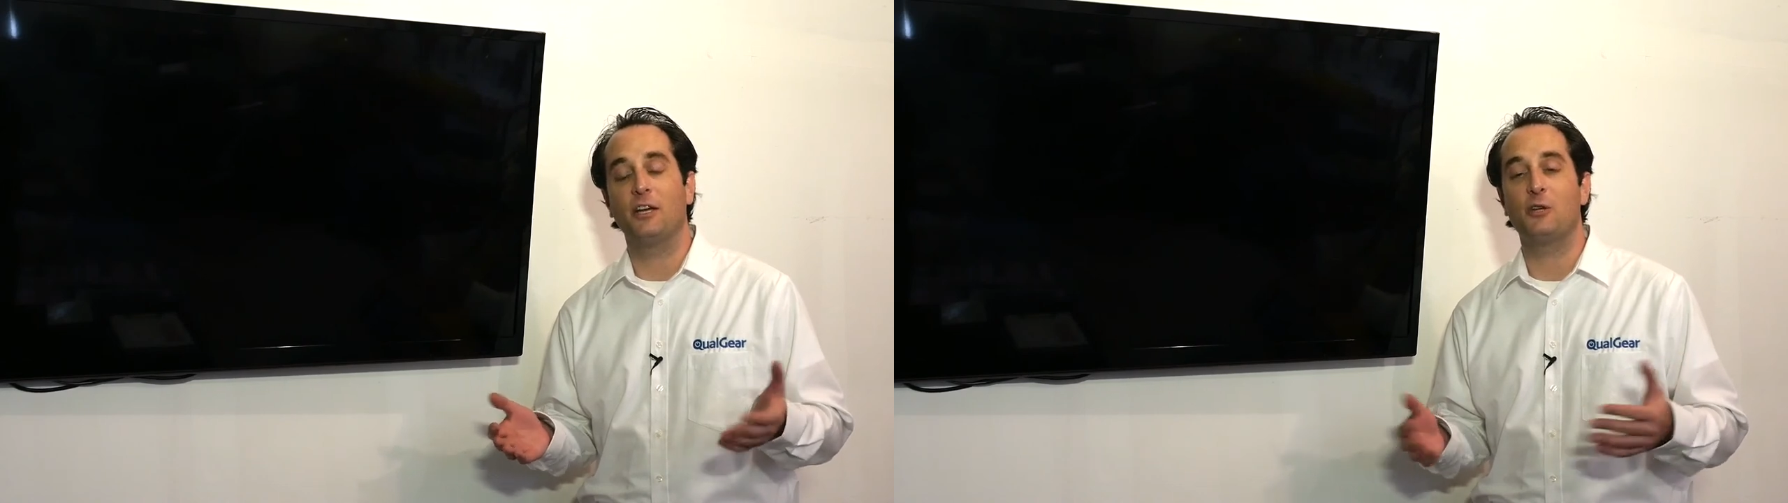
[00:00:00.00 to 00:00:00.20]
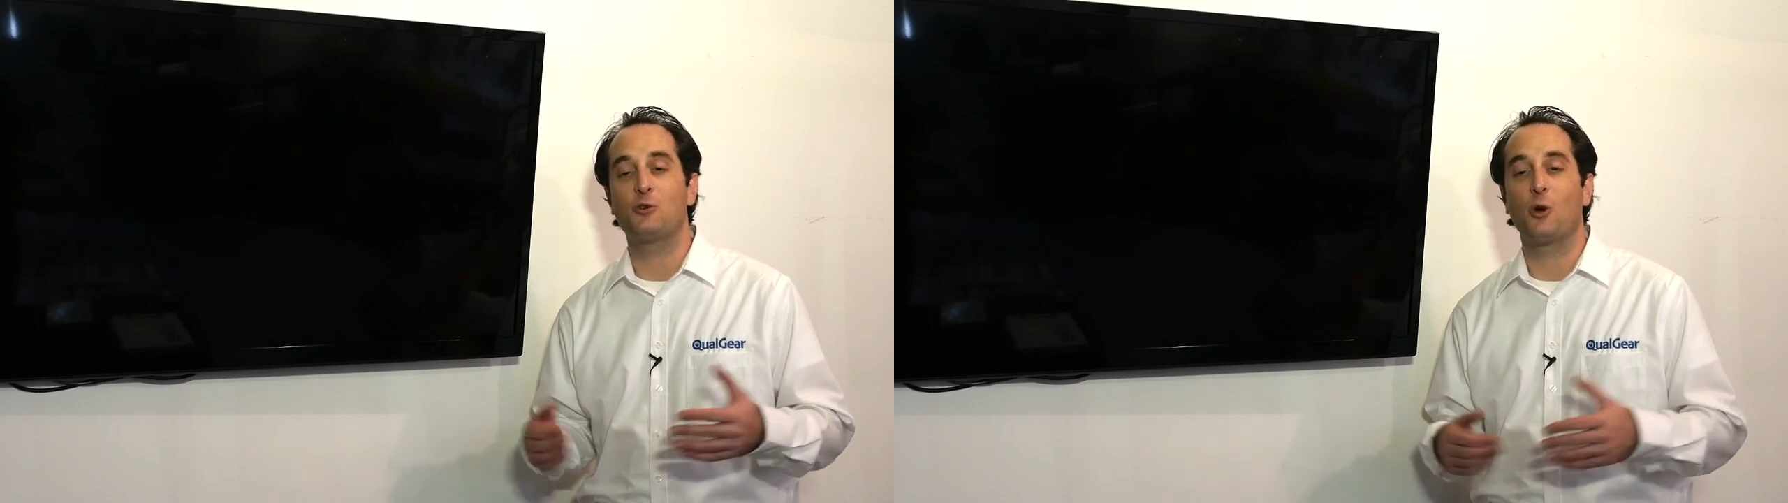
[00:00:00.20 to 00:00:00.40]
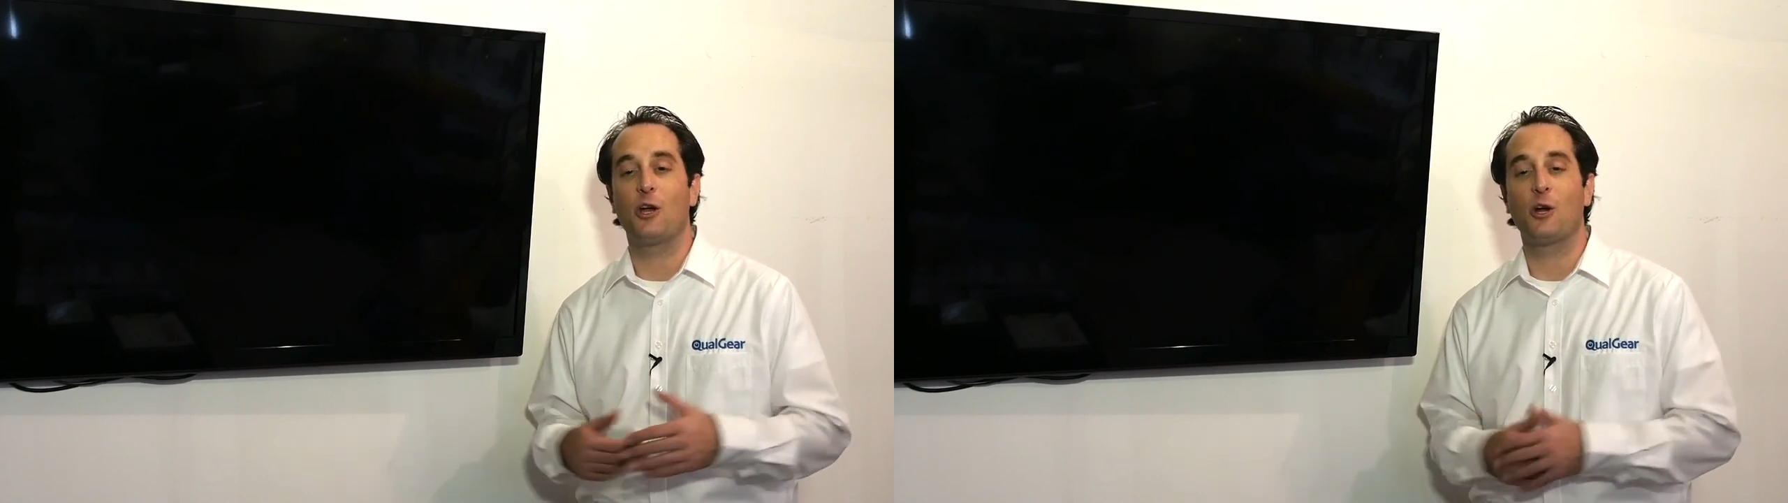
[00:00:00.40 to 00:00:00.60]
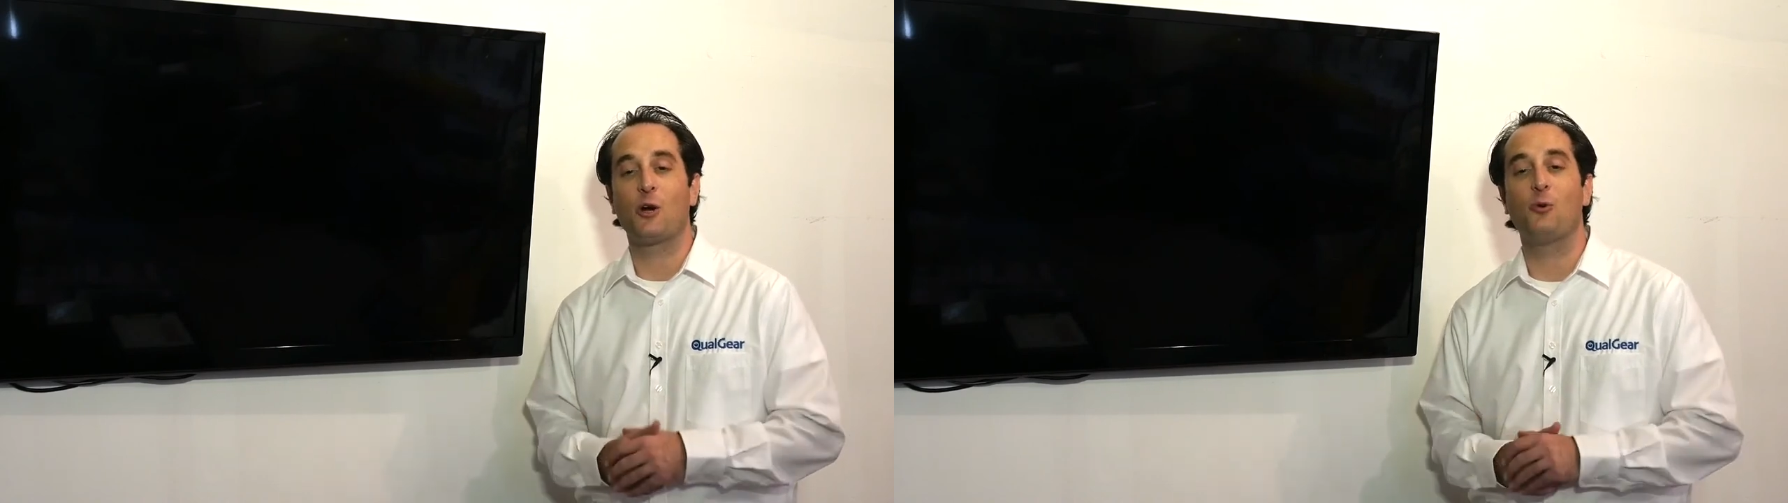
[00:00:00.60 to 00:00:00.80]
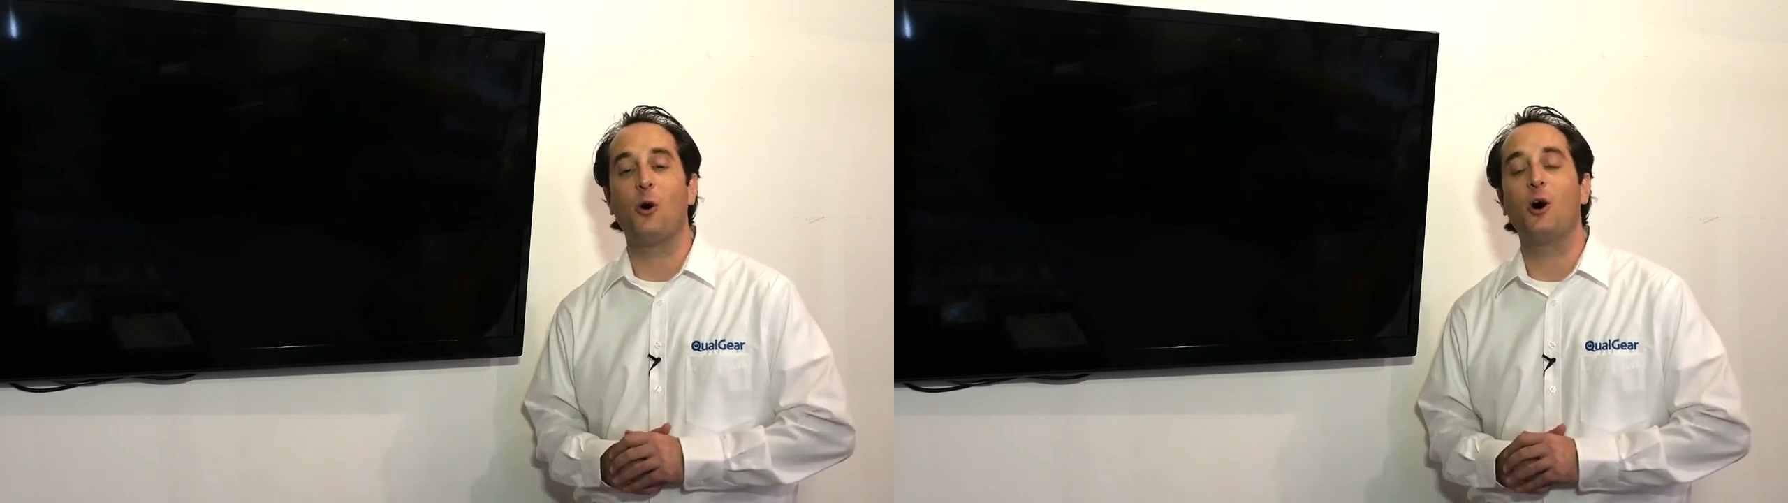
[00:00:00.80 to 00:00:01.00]
and enjoy your
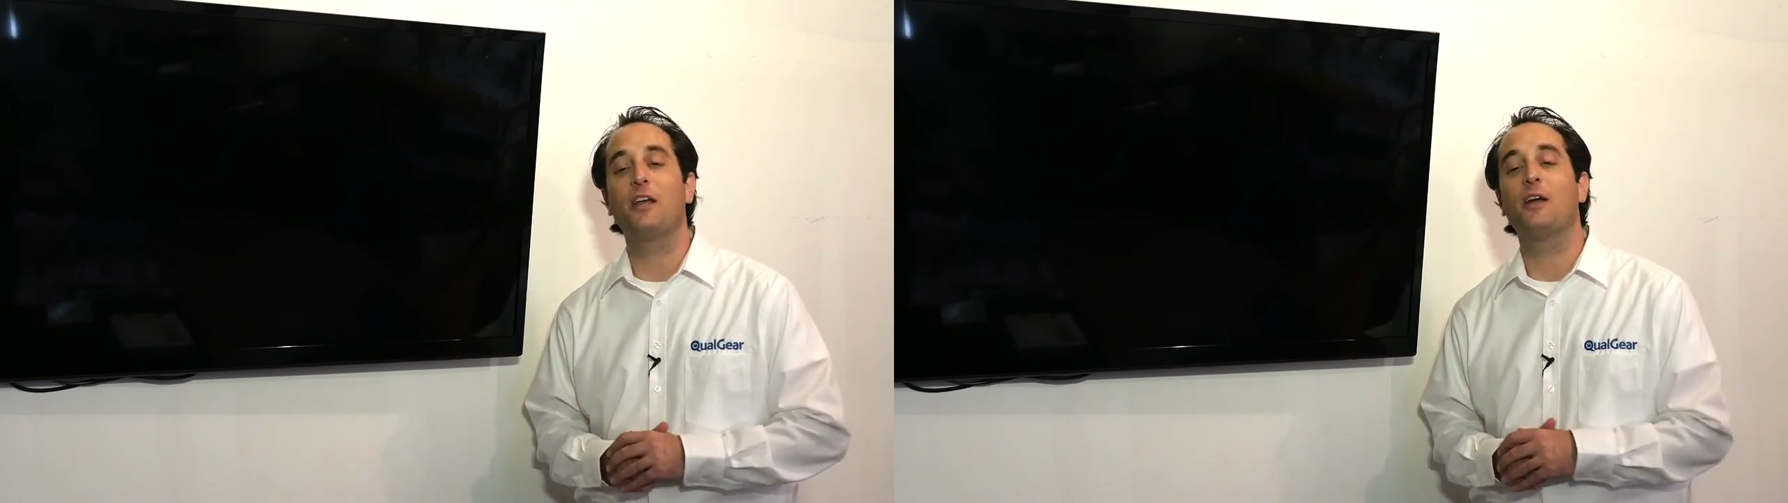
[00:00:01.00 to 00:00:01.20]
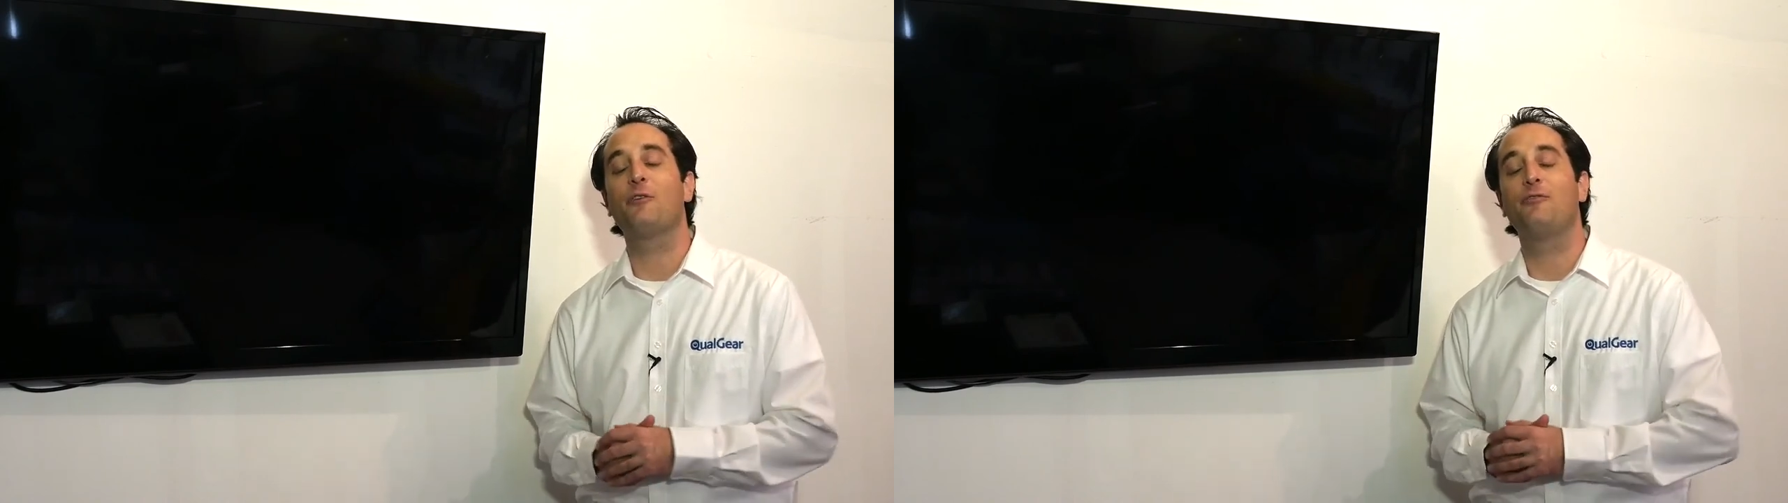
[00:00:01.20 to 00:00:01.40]
QualGear